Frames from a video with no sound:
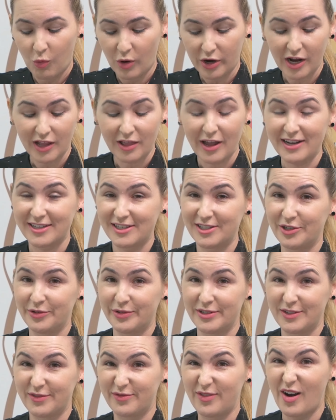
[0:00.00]
What I like to
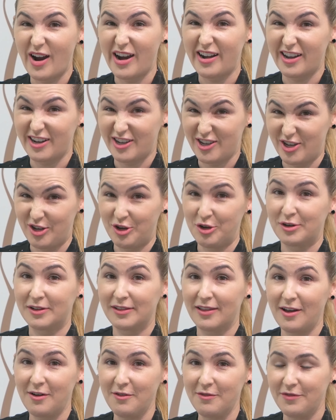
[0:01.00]
do is find a cute
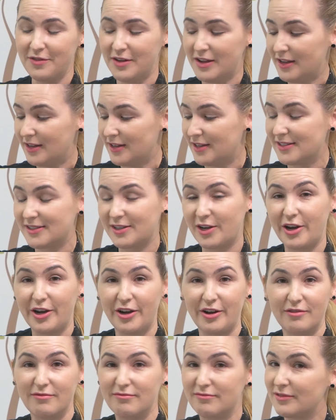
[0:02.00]
glove.
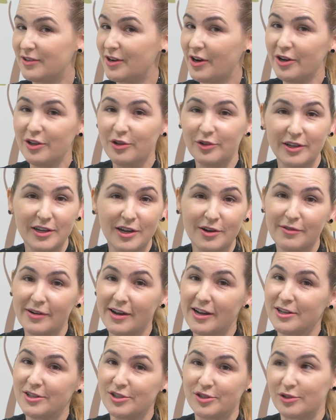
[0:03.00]
So go looking
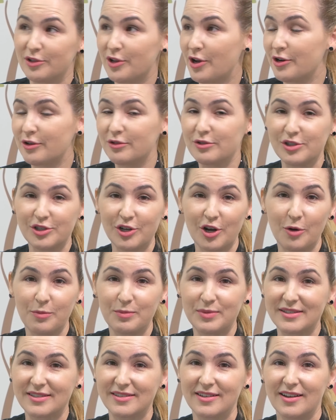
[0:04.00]
around your local
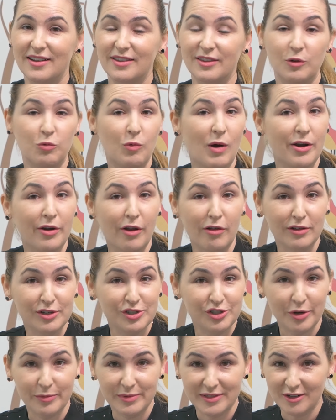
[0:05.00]
shops. The
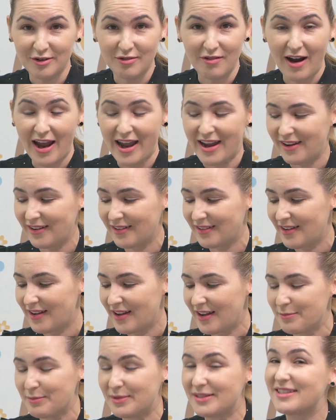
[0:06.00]
$1 shops are great,
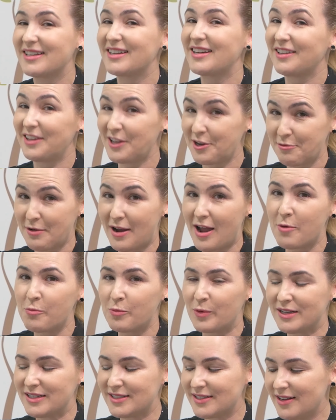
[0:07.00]
particularly
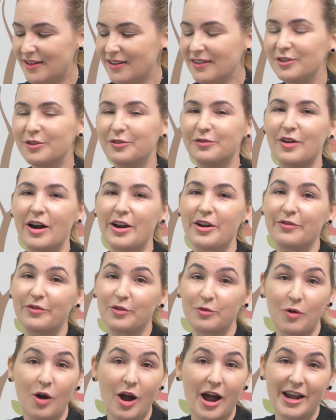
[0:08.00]
around winter. You'll find a
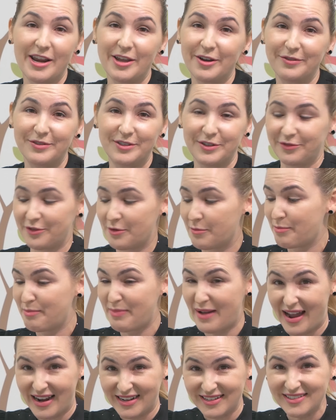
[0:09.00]
variety of different
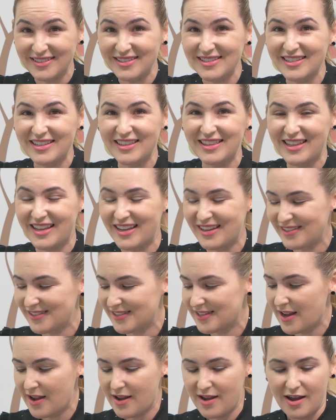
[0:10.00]
patterns and
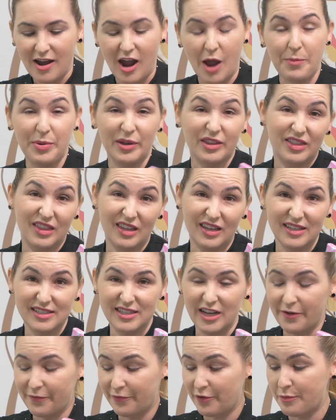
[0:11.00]
things. I picked
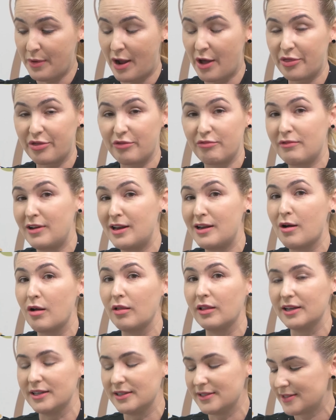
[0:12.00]
these up for about
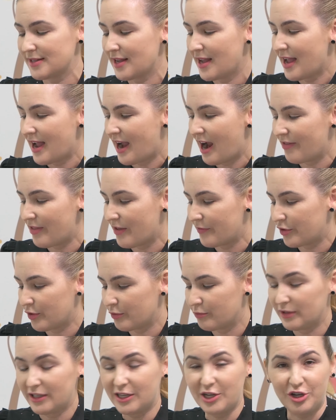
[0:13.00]
$3 and they've
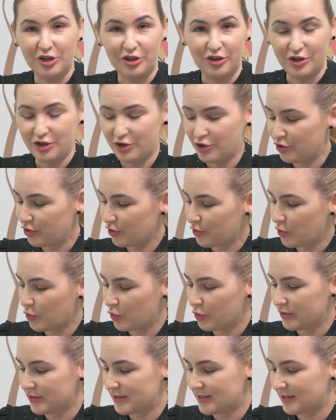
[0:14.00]
got really cute
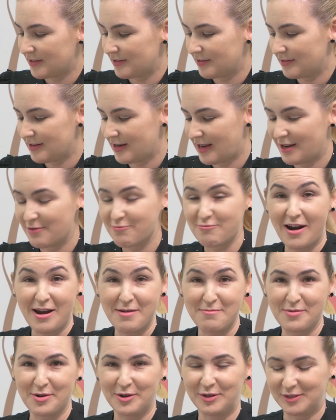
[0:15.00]
unicorns and
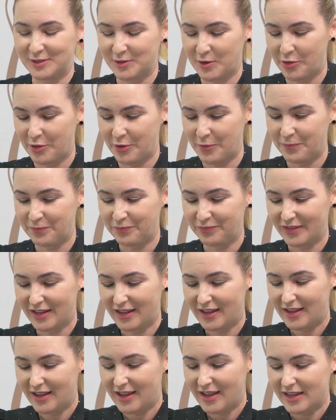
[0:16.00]
rainbows on
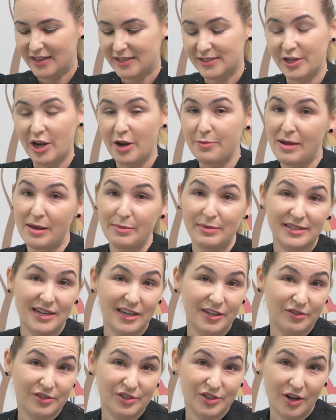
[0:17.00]
them. So maybe
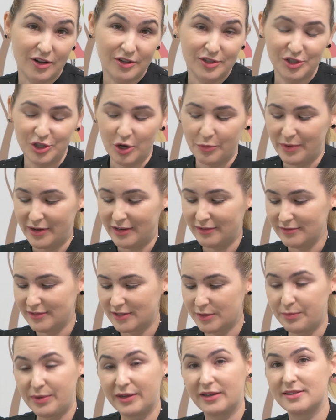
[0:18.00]
take your child shopping
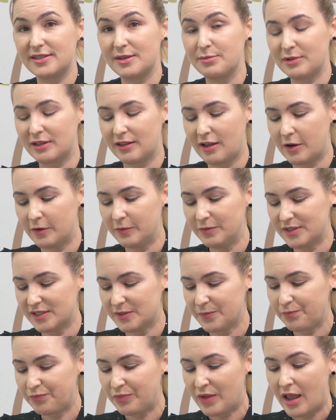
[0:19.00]
to pick some
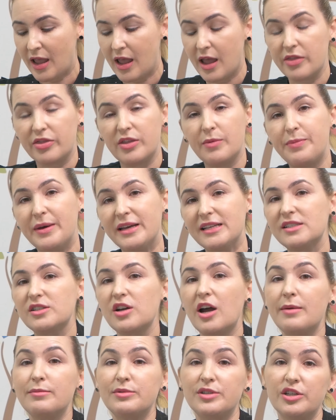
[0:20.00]
gloves. The best
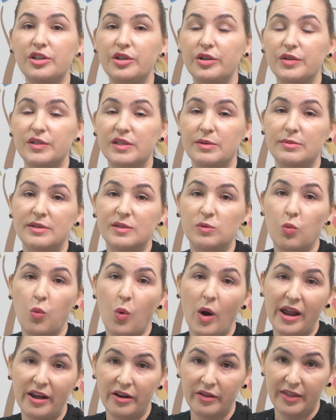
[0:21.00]
time to use them is
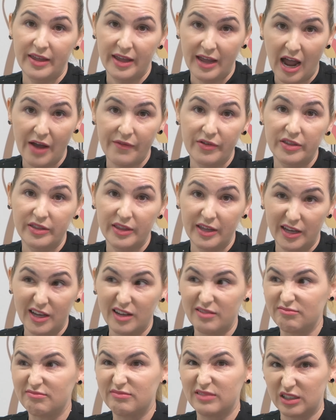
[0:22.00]
when they're having
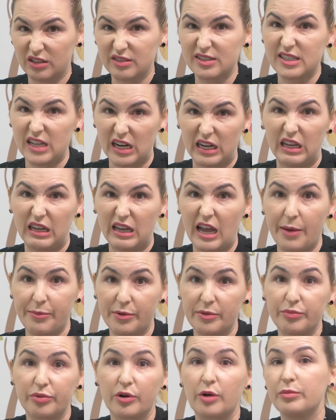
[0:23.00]
their little sucking
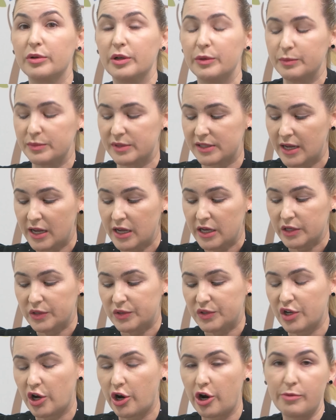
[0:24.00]
habit problems.
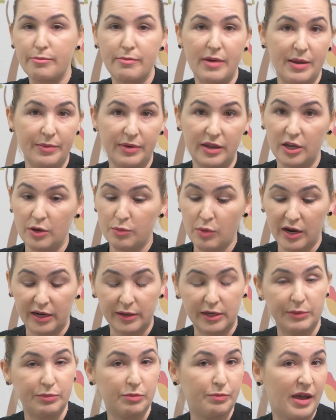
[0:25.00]
So maybe you
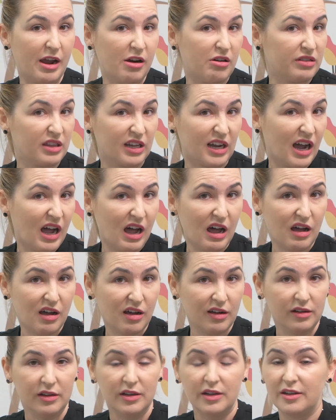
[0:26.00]
might keep a pair in the
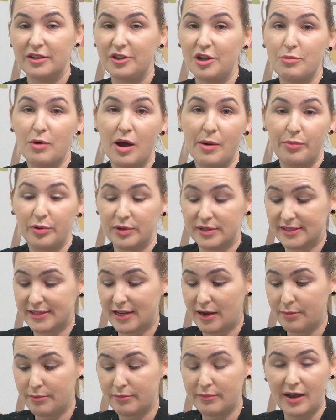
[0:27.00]
car, you might put
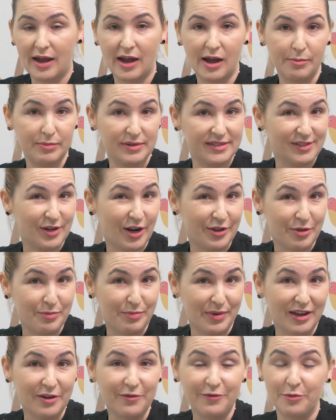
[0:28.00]
some beside the
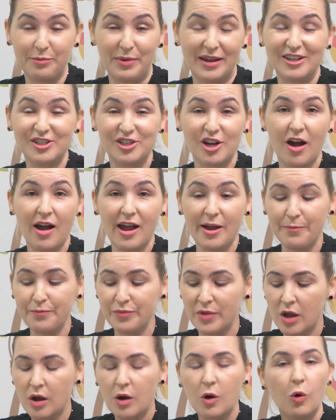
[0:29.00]
bed for
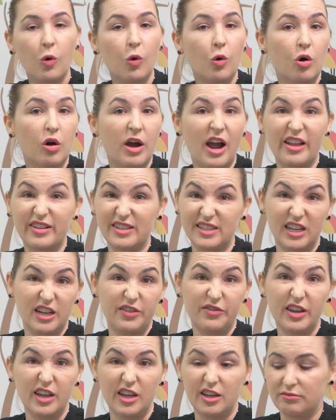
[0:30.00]
bedtime, or at
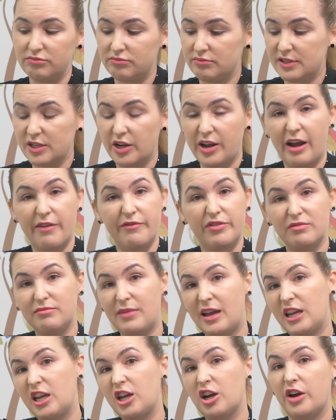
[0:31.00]
TV. So have
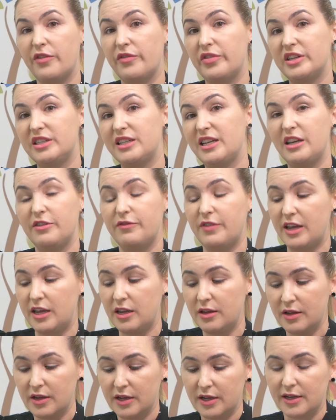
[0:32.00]
them hanging over the
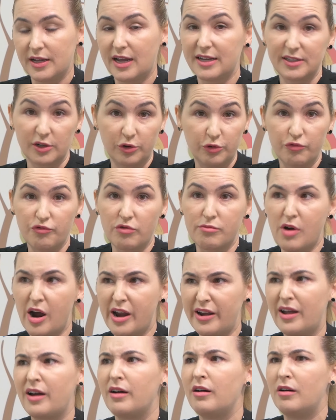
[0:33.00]
TV as a good
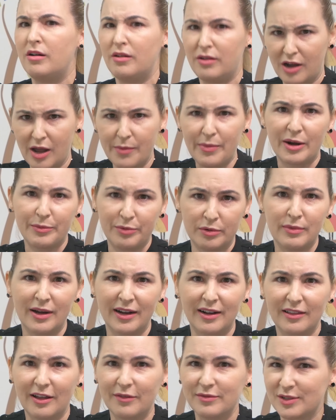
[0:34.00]
reminder, oh, I better put
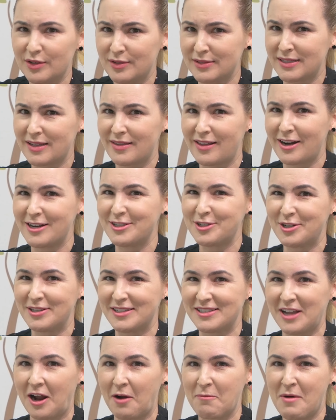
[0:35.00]
my gloves on so that I
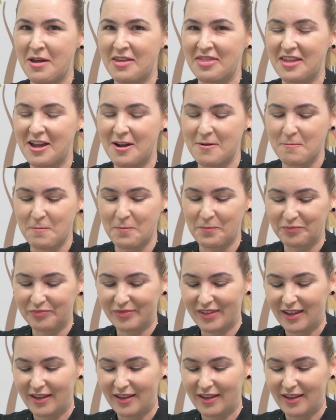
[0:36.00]
don't suck my thumb.